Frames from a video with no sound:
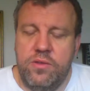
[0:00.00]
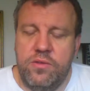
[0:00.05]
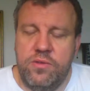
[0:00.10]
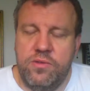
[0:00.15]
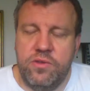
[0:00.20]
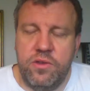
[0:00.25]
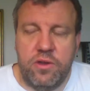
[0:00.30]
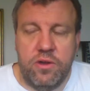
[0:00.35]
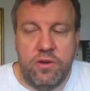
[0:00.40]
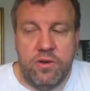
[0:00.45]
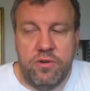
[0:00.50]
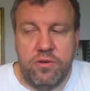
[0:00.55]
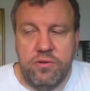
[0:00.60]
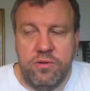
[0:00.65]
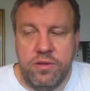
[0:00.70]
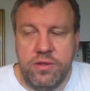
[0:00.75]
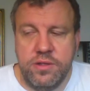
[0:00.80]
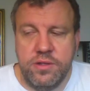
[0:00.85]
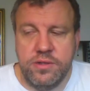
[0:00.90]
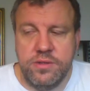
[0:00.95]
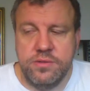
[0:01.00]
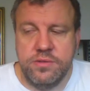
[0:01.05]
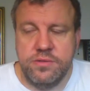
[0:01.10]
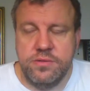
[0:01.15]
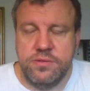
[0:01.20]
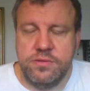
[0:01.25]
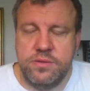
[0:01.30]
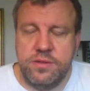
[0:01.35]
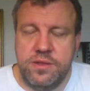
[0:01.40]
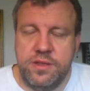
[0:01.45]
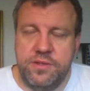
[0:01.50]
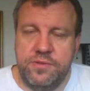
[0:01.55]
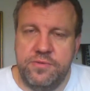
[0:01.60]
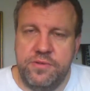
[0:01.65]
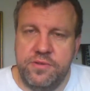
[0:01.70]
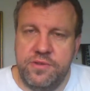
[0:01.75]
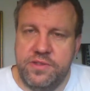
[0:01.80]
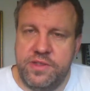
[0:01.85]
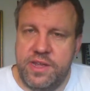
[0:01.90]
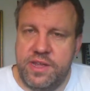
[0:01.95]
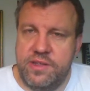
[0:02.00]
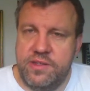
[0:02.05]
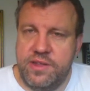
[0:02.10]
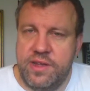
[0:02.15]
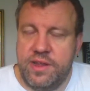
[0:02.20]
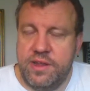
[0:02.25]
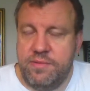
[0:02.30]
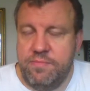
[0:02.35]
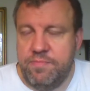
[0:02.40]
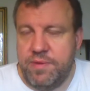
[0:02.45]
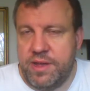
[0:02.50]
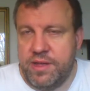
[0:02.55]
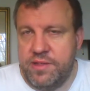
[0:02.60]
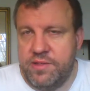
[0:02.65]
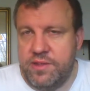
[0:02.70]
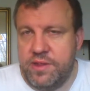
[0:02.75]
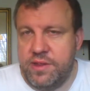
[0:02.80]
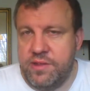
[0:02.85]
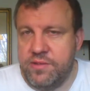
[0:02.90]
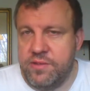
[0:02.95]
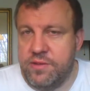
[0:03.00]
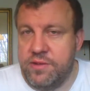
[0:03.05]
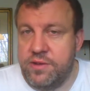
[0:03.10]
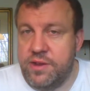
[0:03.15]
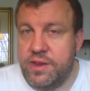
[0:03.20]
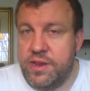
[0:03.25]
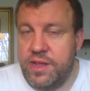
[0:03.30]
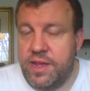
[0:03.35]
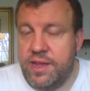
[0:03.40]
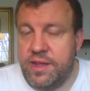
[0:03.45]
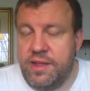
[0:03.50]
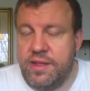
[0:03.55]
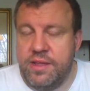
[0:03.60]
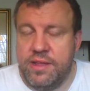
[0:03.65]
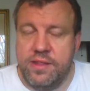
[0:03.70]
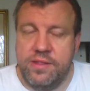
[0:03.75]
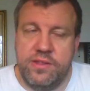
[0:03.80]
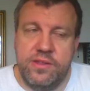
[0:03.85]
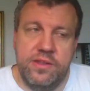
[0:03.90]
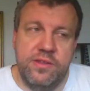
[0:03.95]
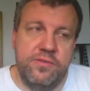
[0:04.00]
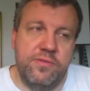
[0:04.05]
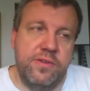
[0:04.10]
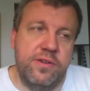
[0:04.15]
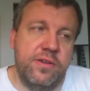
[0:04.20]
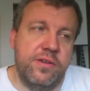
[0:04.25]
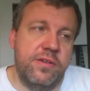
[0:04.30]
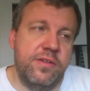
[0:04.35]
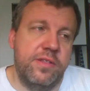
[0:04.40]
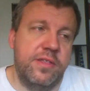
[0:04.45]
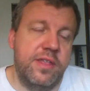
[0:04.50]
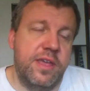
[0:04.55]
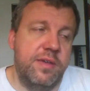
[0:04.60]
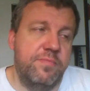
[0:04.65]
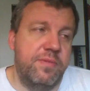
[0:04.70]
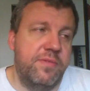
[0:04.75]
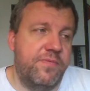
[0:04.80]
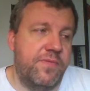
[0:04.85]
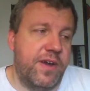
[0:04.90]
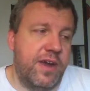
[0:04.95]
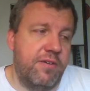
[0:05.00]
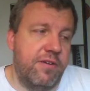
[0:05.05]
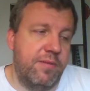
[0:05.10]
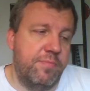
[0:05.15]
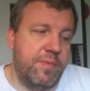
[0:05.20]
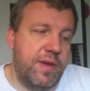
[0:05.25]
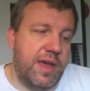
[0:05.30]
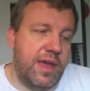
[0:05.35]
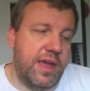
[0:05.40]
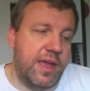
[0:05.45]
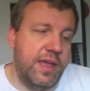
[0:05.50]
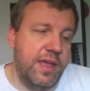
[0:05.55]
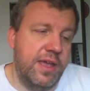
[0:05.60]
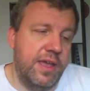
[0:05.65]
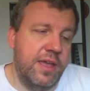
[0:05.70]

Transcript: So, Israel says that the Palestinians launched an attack against Israel, and they've been firing back.